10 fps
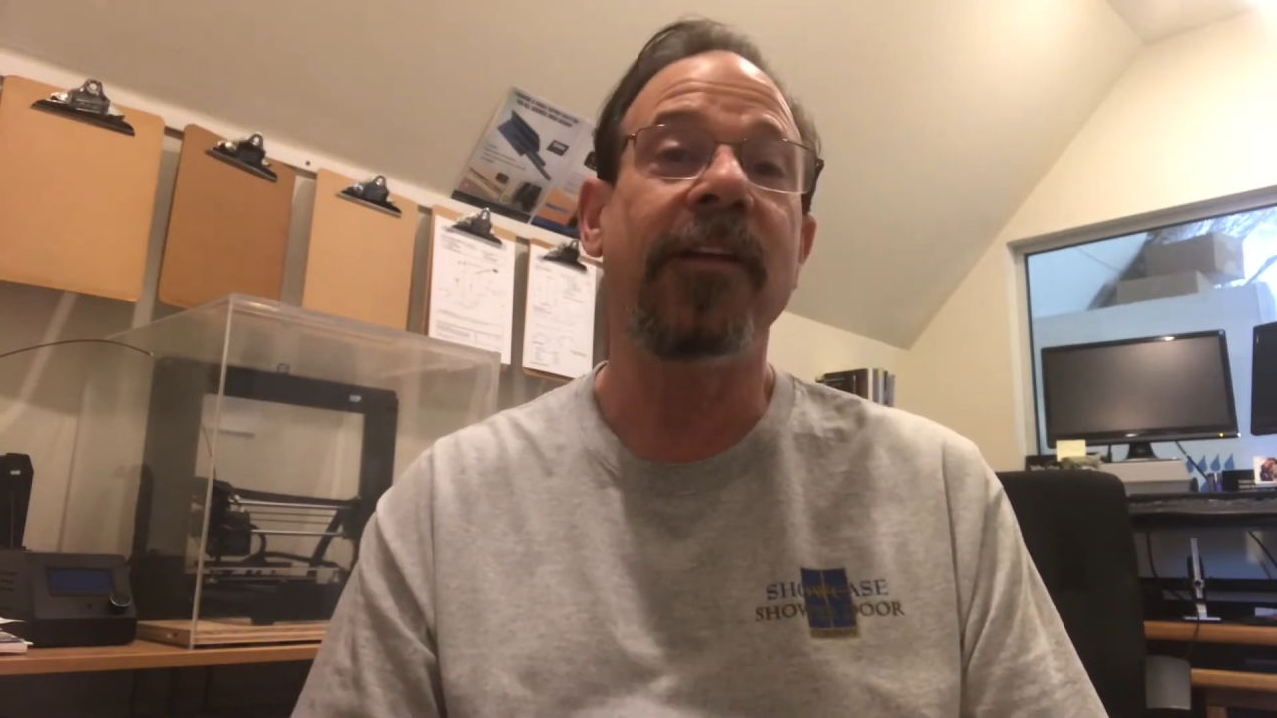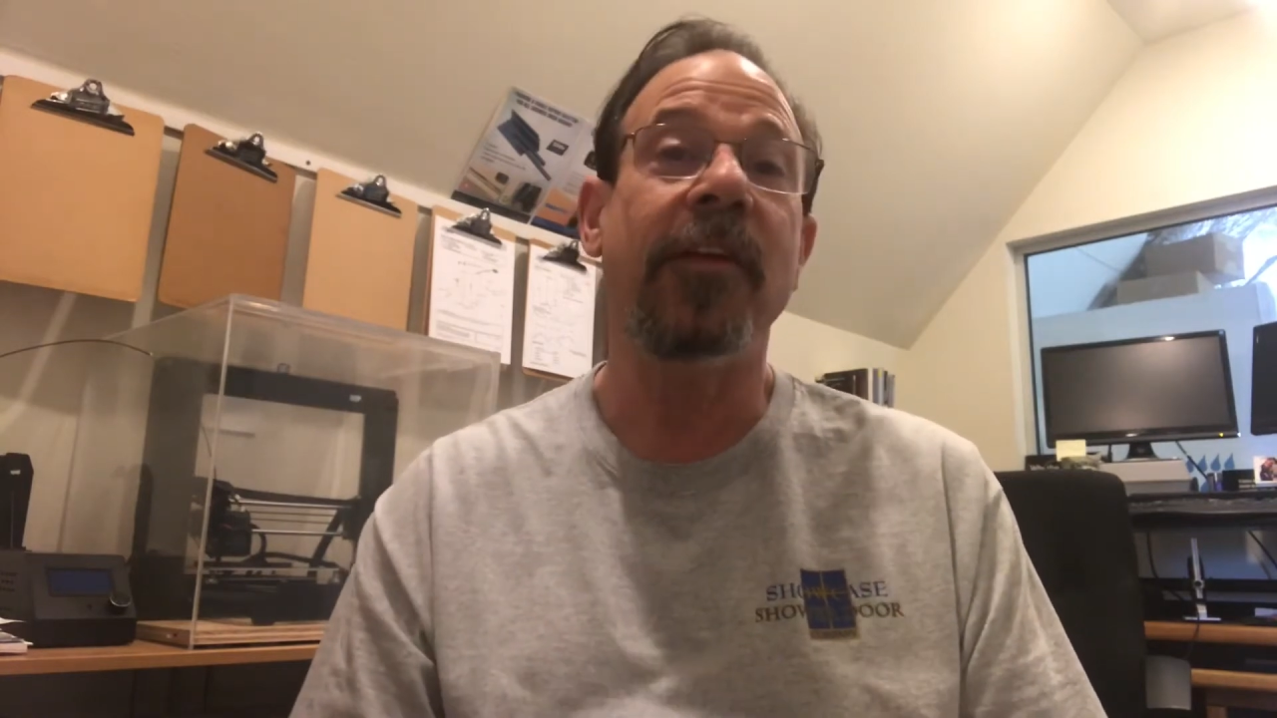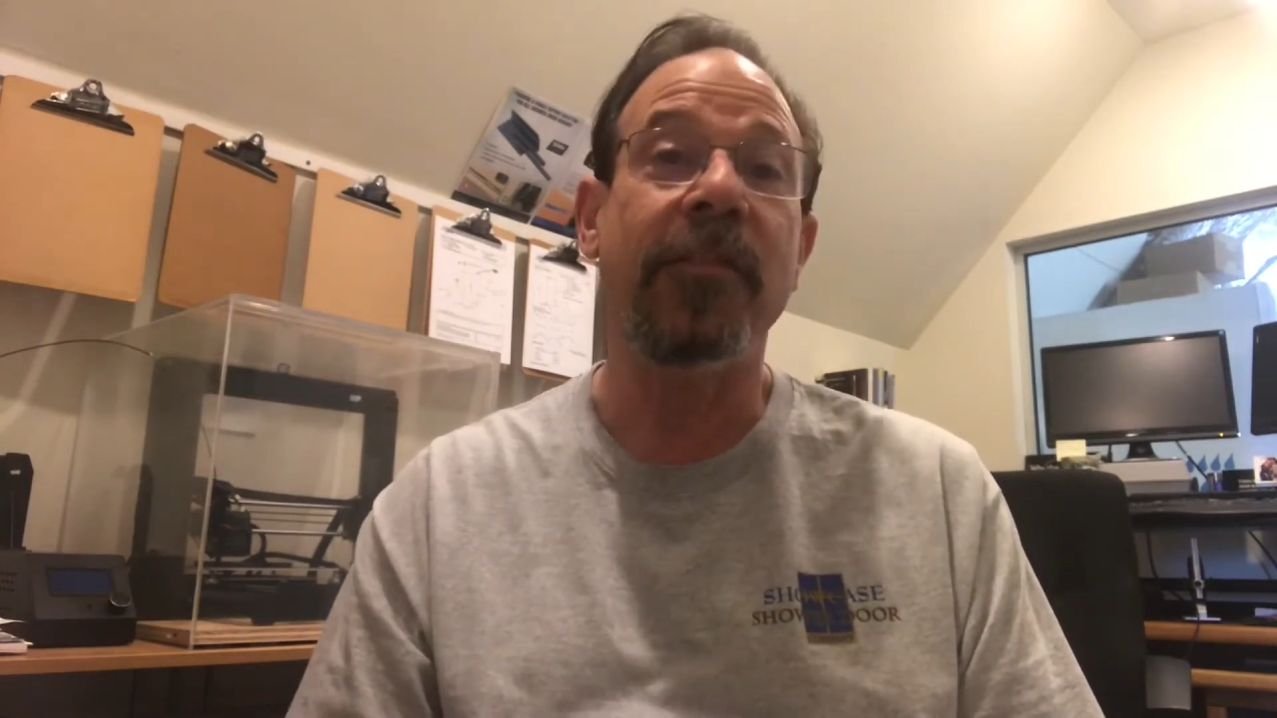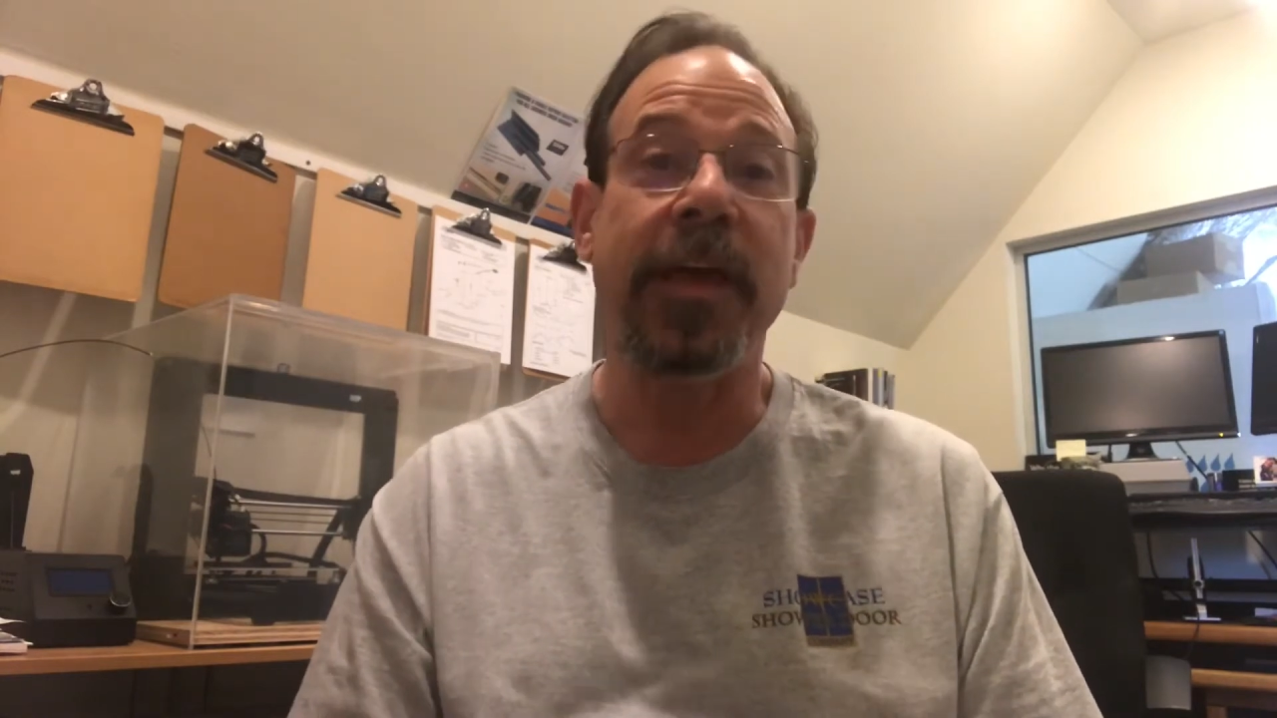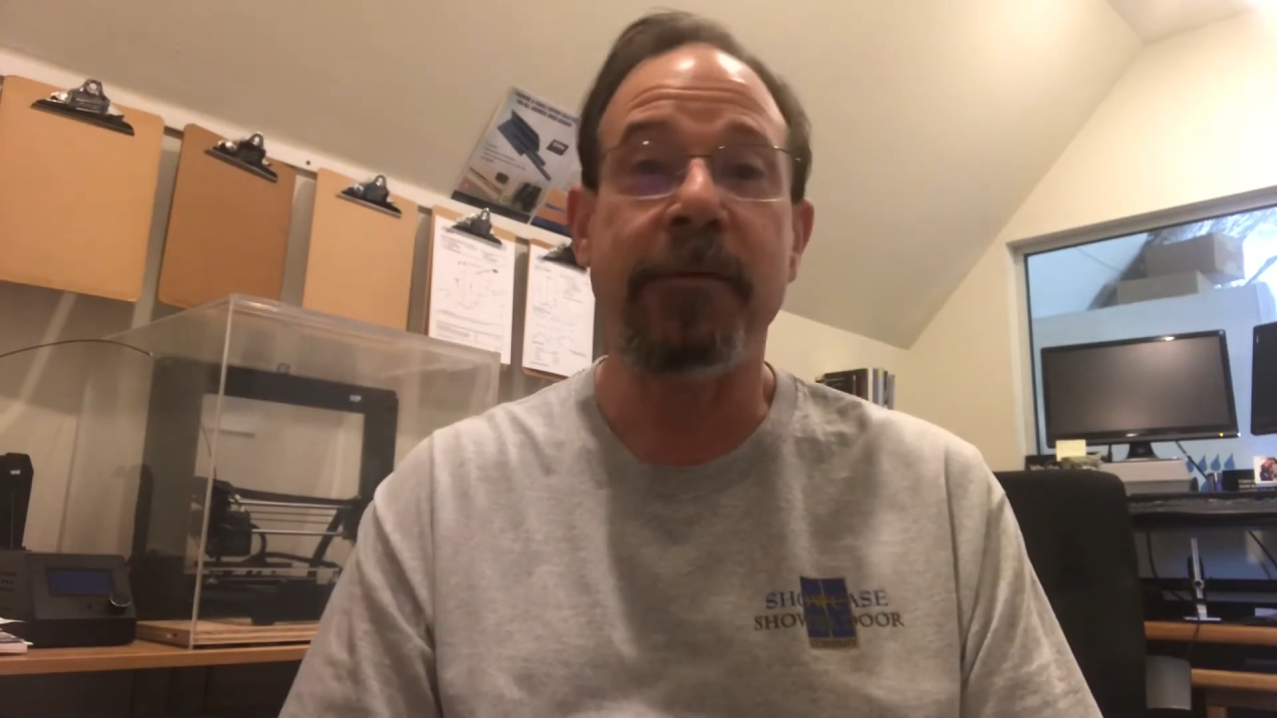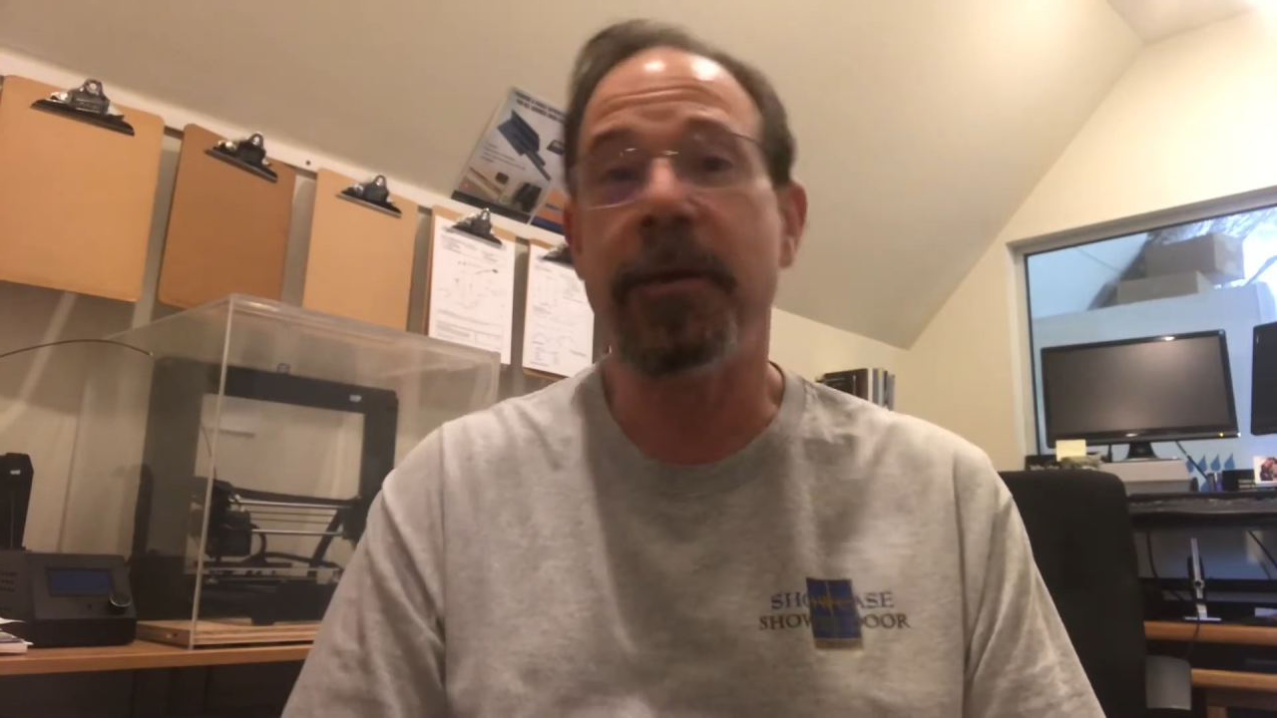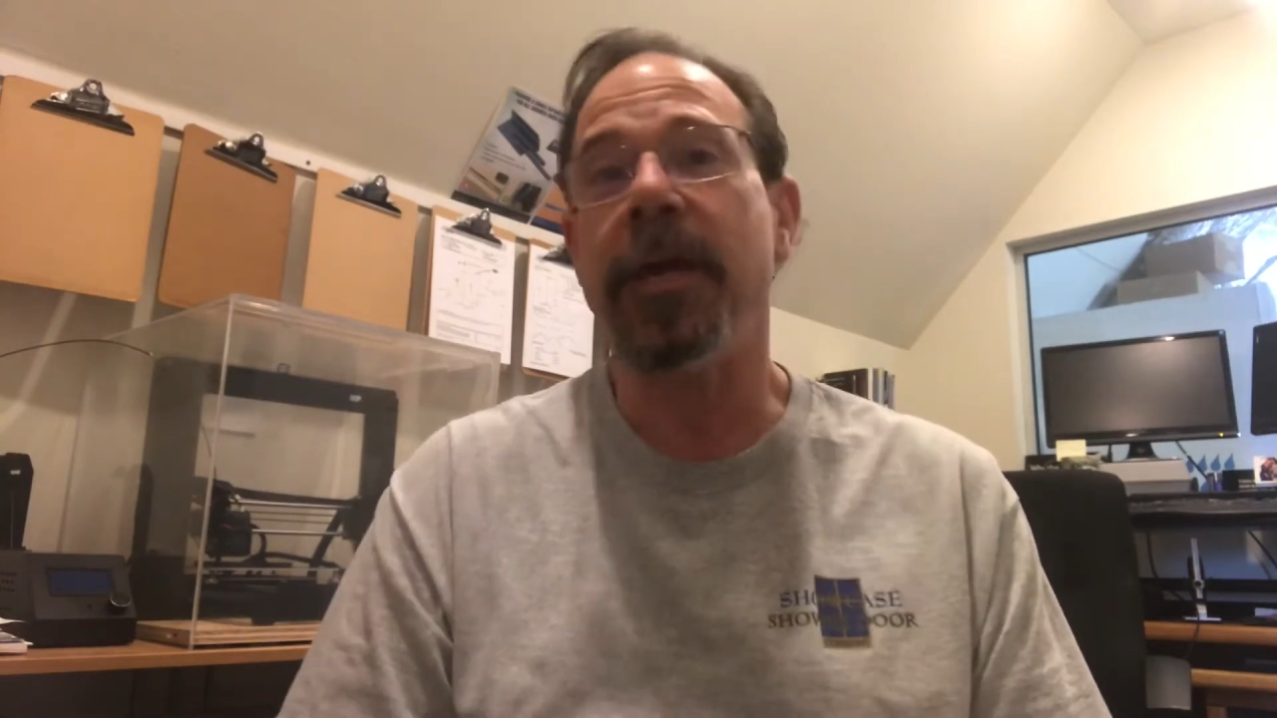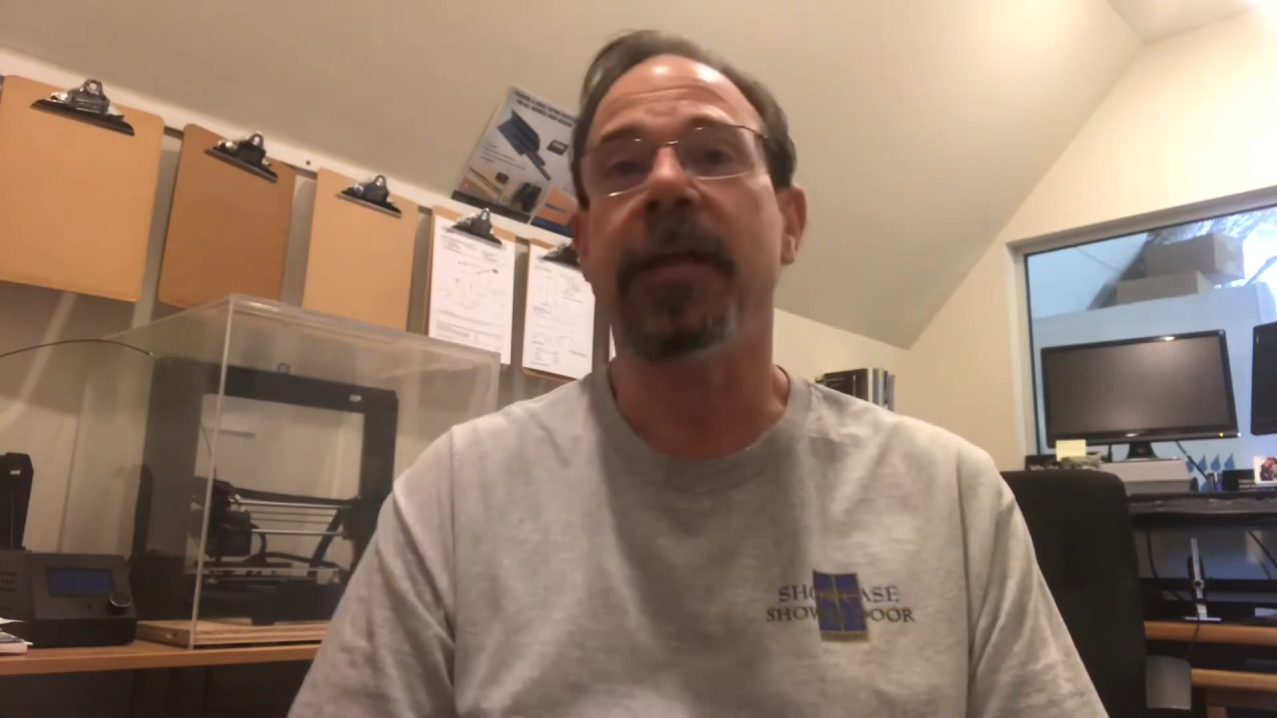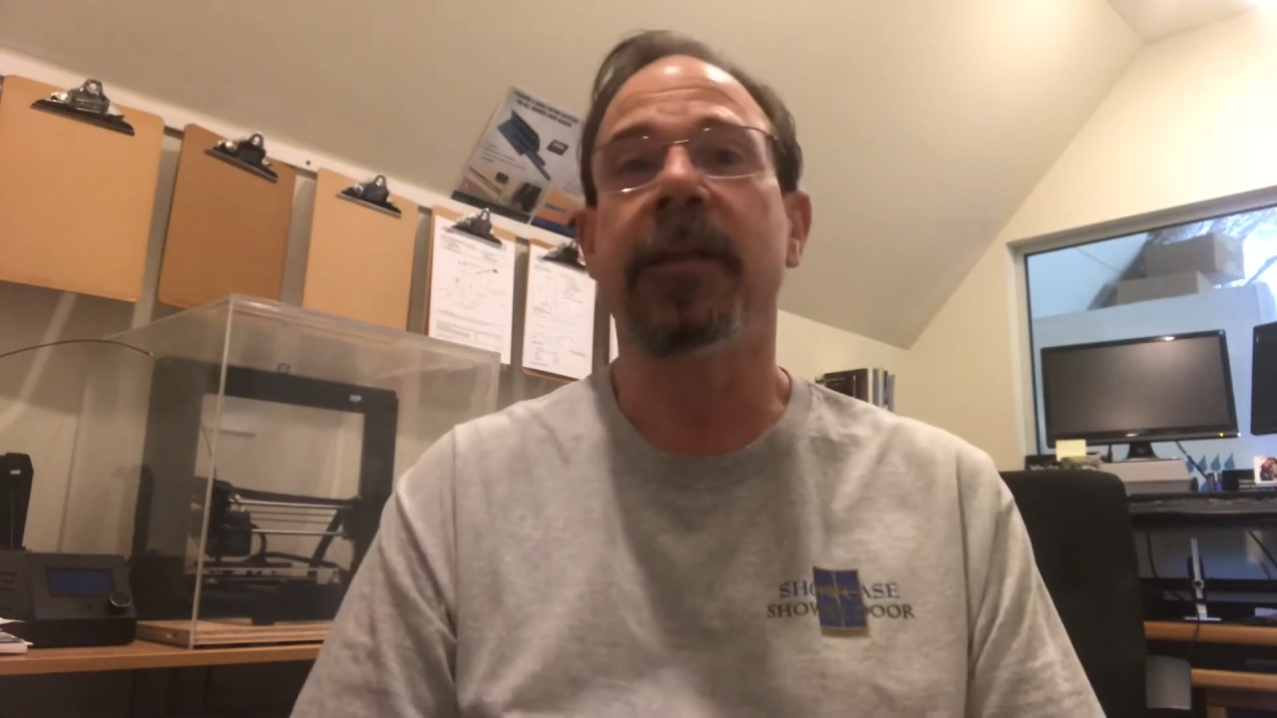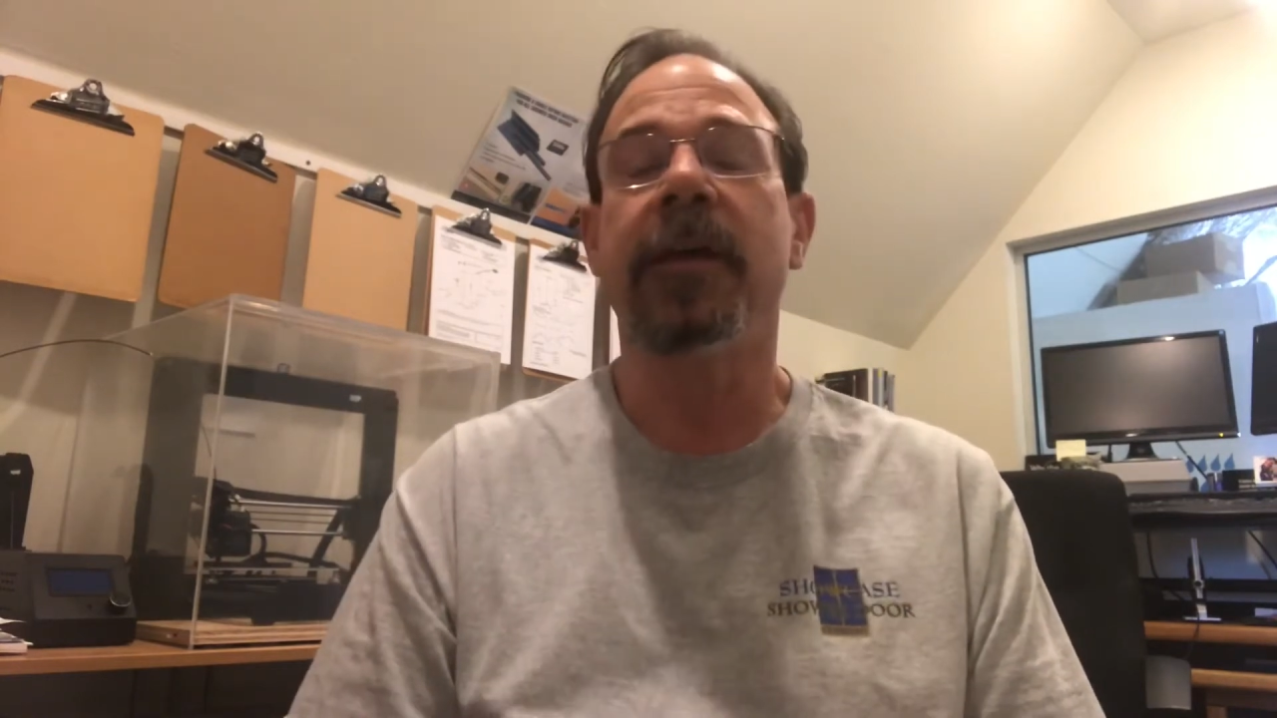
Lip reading: that they meet,